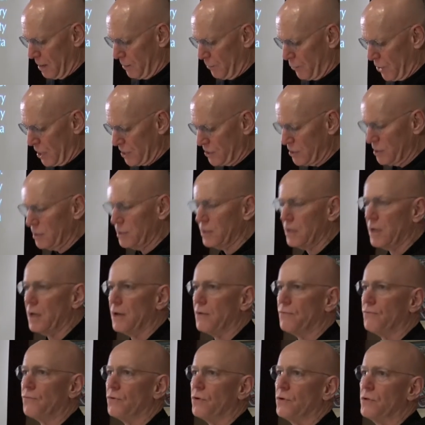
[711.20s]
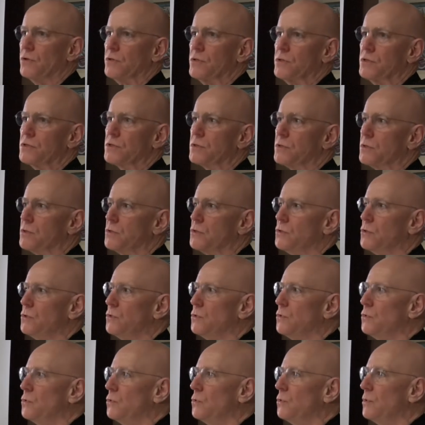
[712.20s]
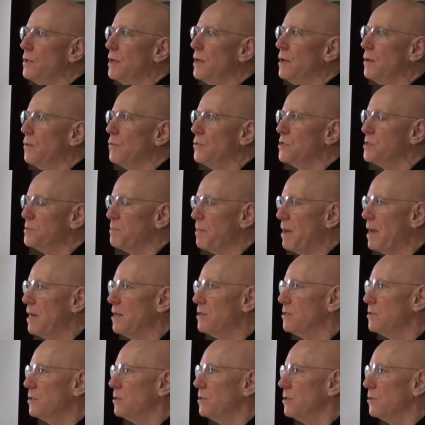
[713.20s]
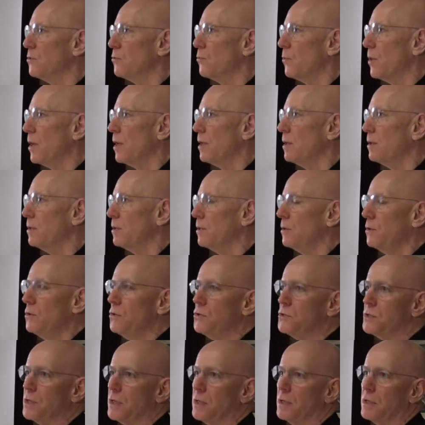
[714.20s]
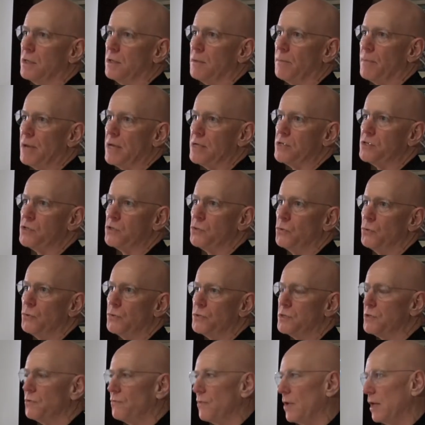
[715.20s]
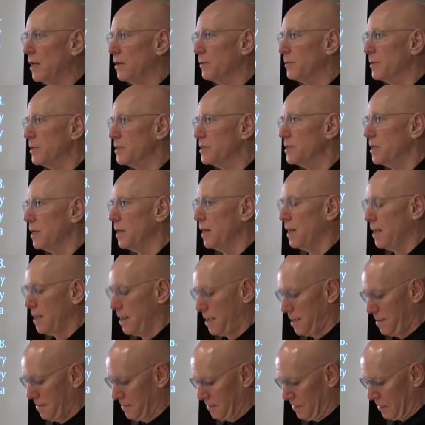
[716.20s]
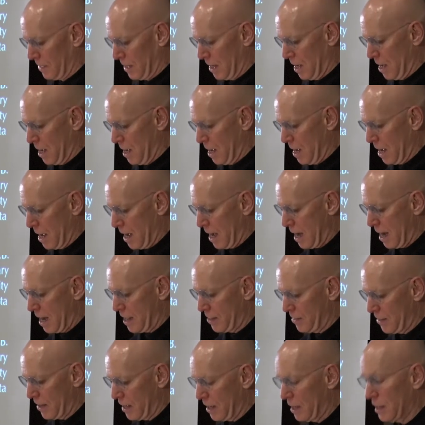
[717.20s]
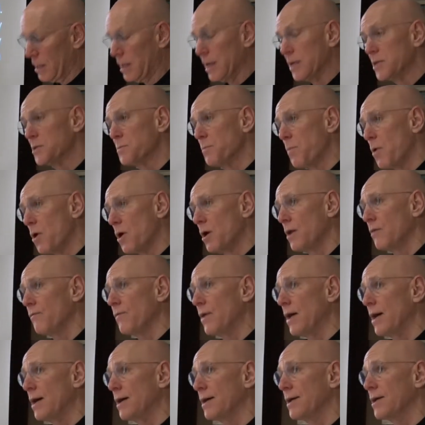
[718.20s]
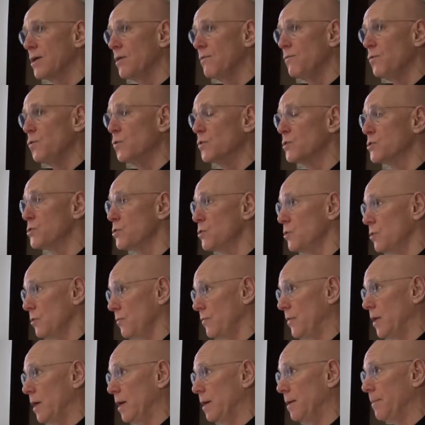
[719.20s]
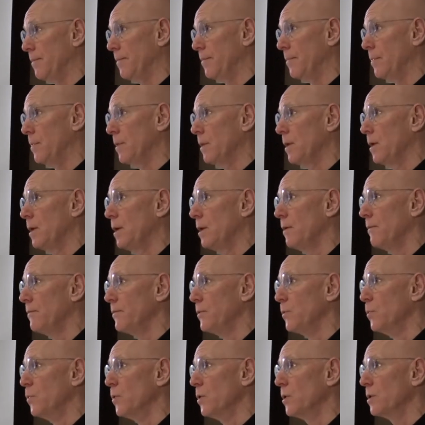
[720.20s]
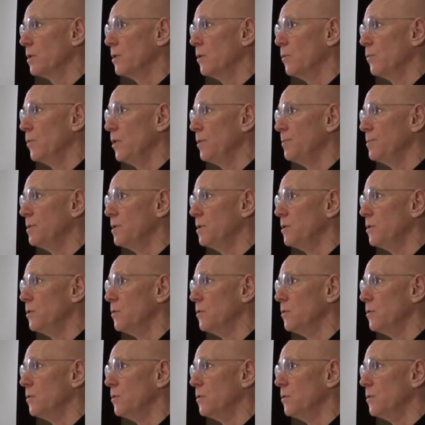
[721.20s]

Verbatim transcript: present efforts to respond to the threat using the best tools available today. And then, as part of that, give you a survey of the work that we've been